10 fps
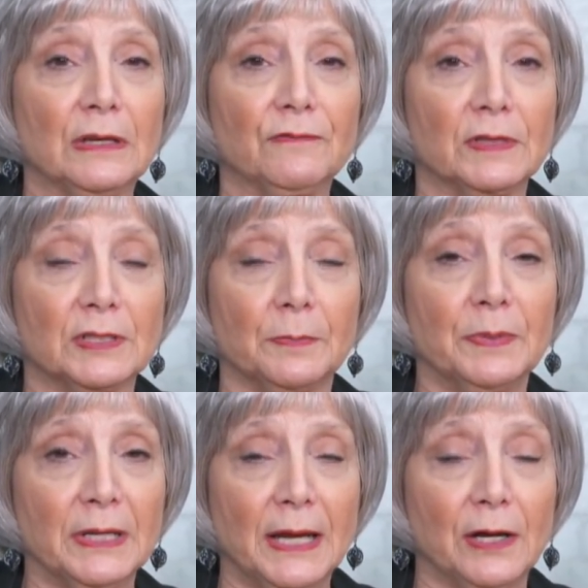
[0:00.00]
if it's a
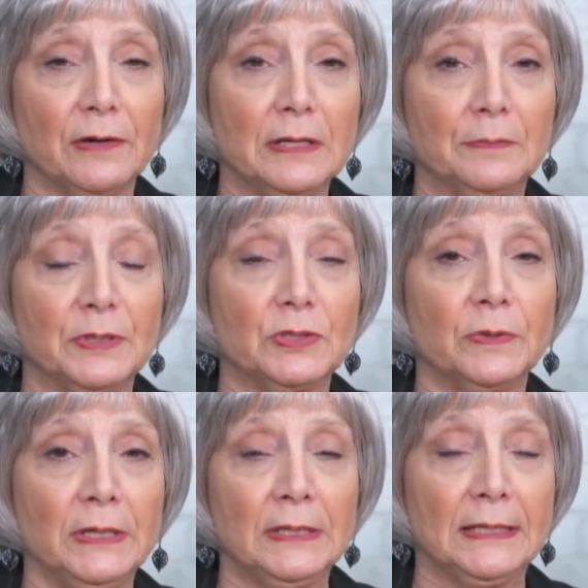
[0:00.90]
big area
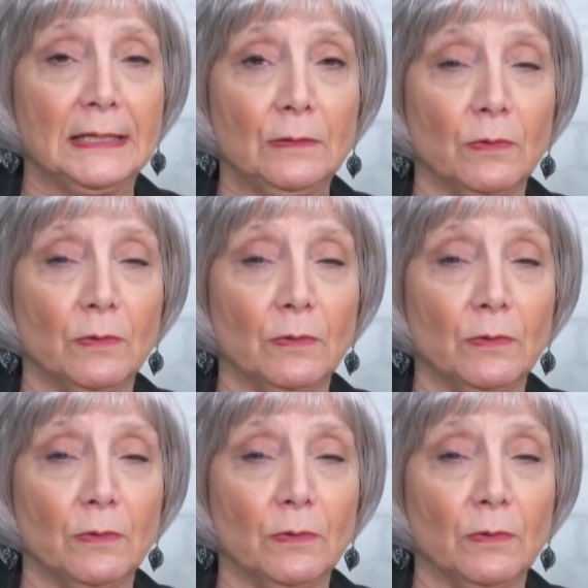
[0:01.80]
between the,